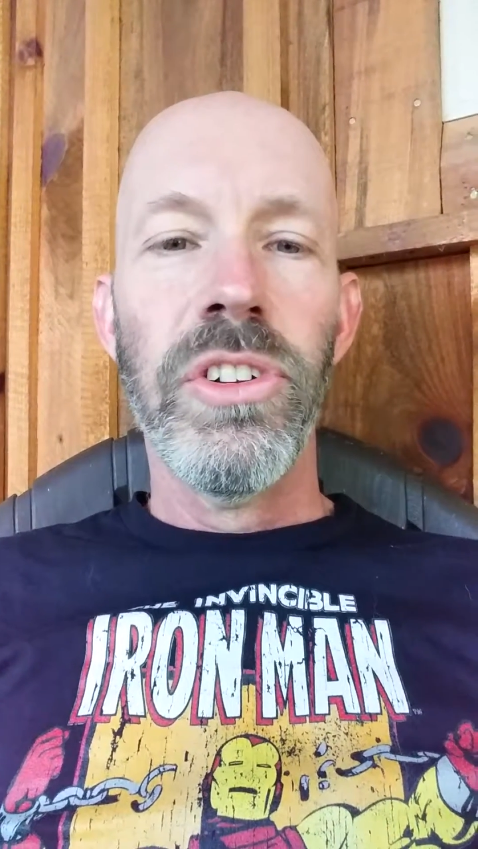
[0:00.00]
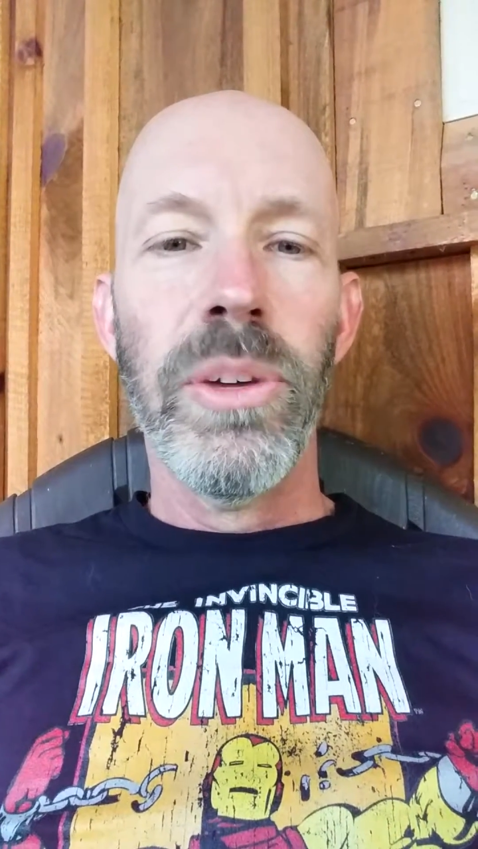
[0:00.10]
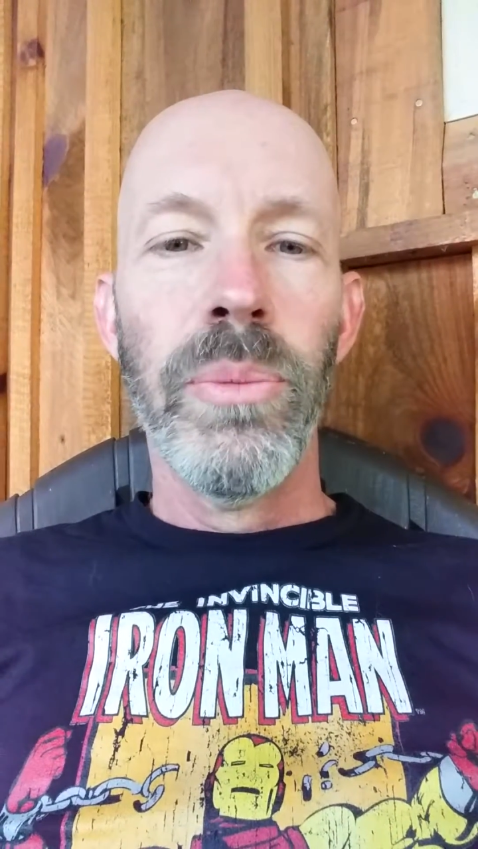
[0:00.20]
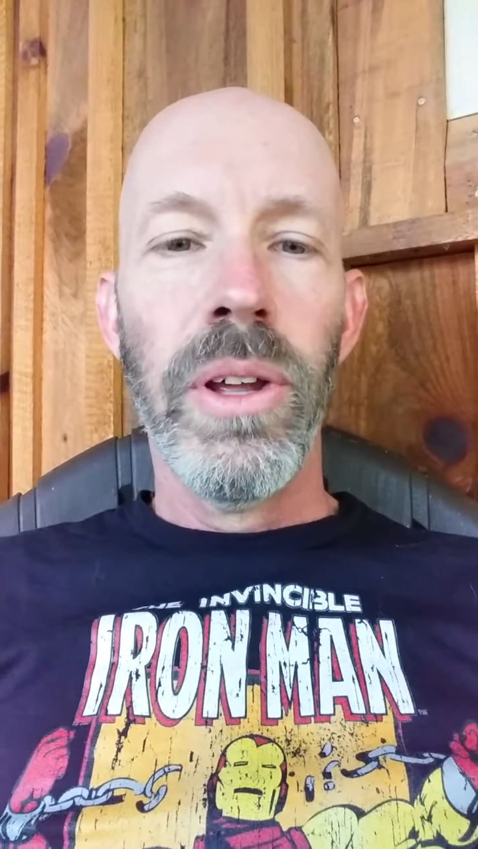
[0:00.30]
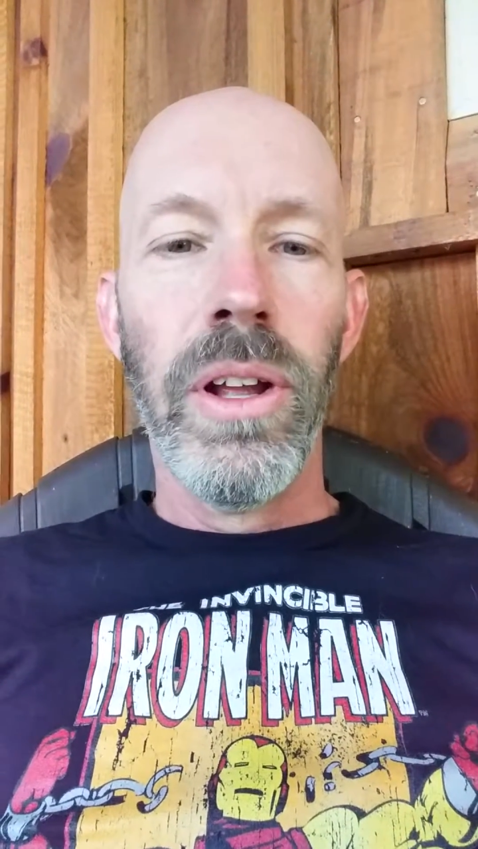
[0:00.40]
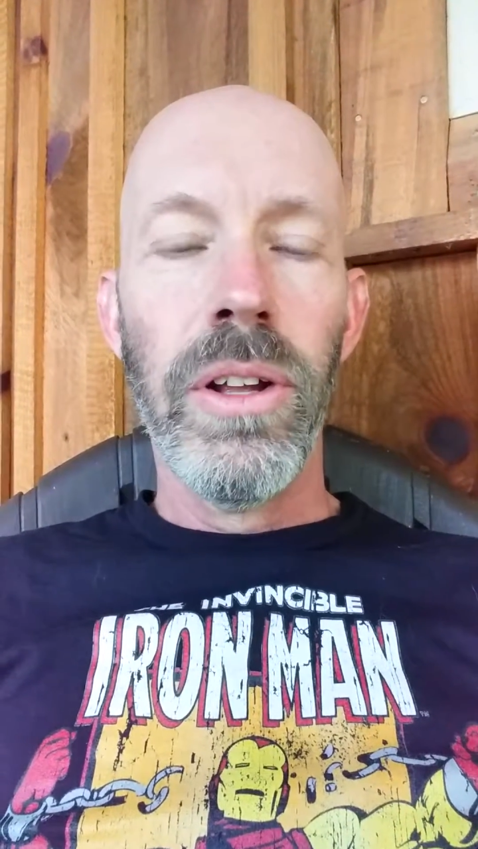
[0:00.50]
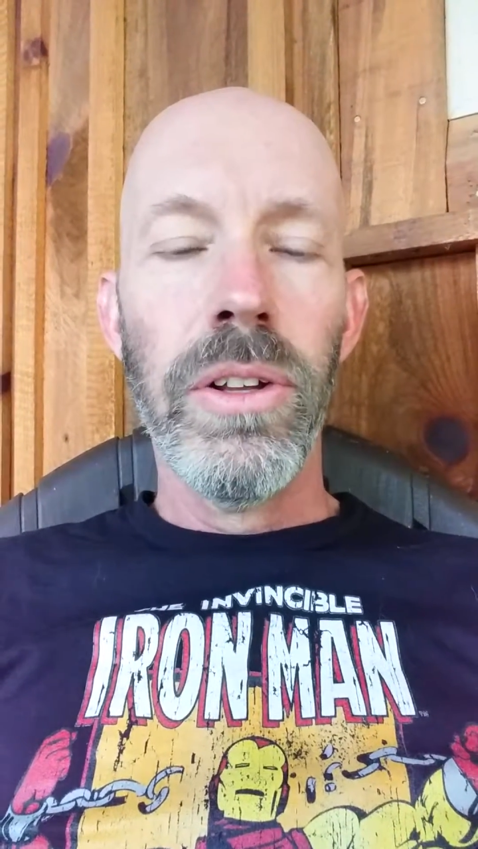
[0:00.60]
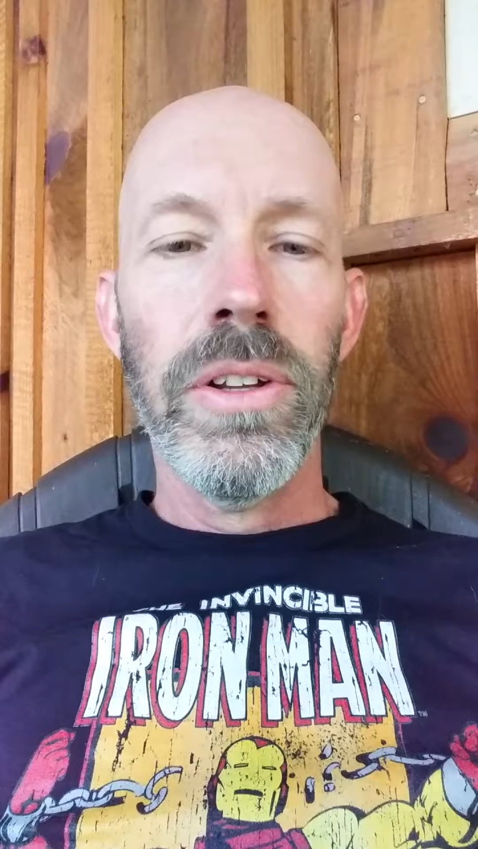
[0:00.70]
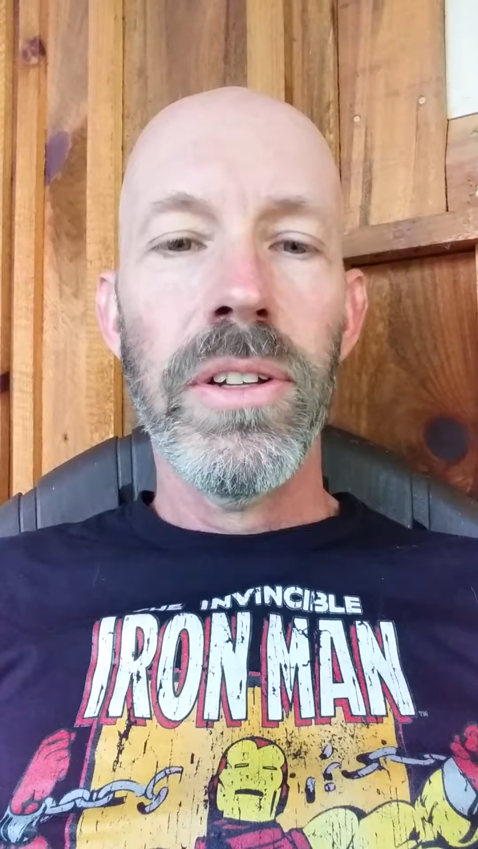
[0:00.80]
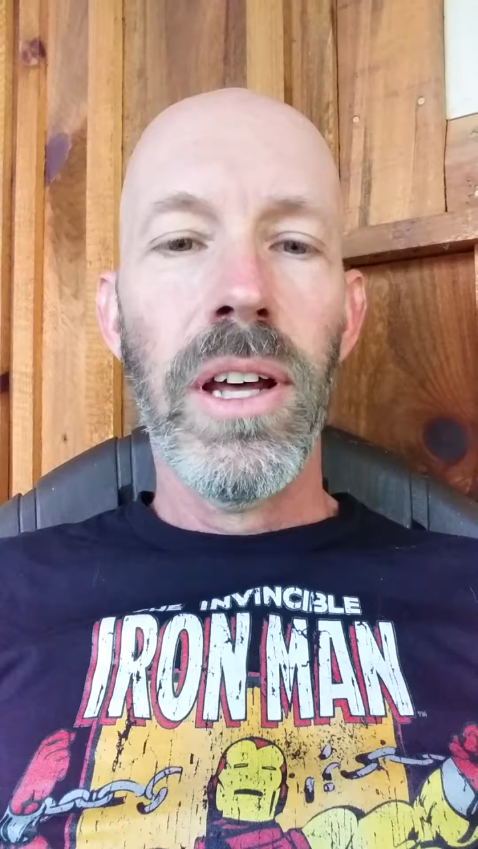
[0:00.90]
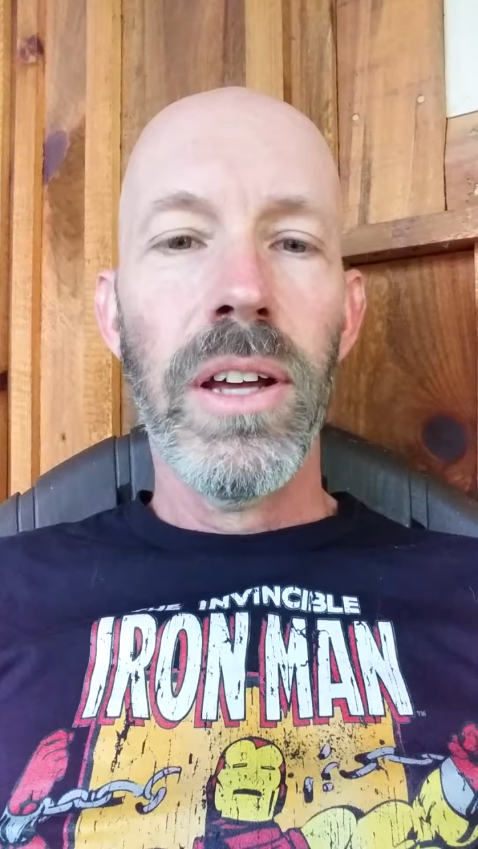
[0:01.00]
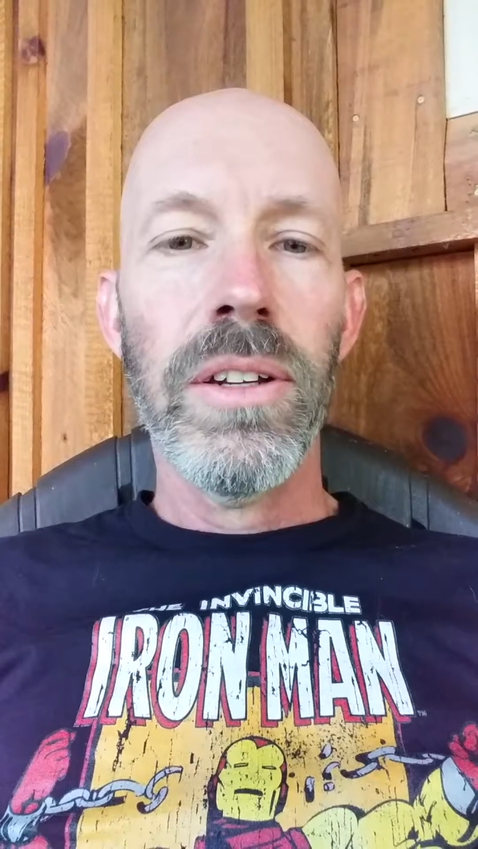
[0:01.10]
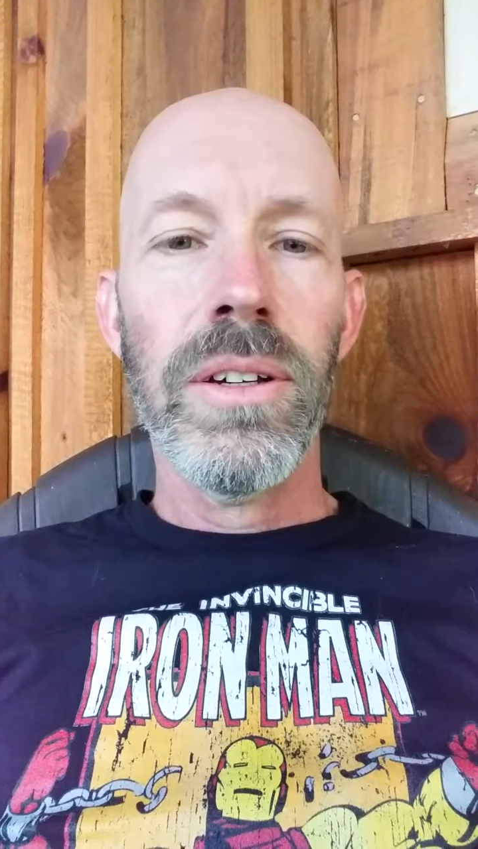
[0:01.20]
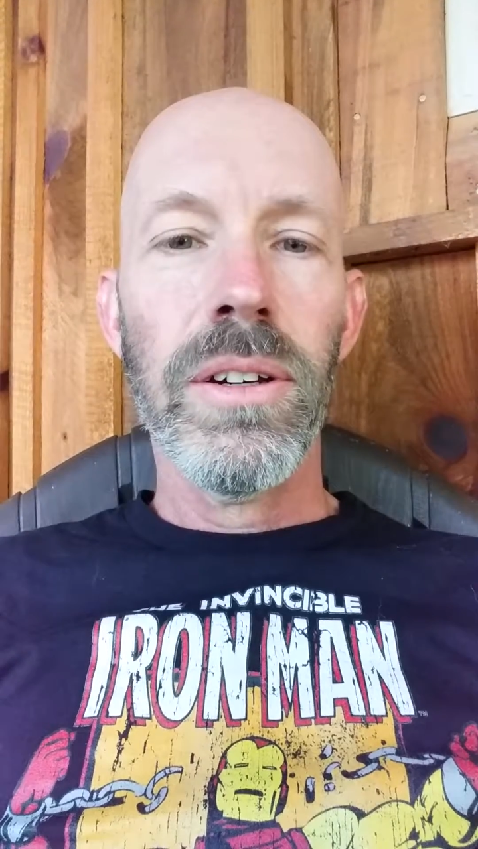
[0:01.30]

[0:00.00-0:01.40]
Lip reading: somehow not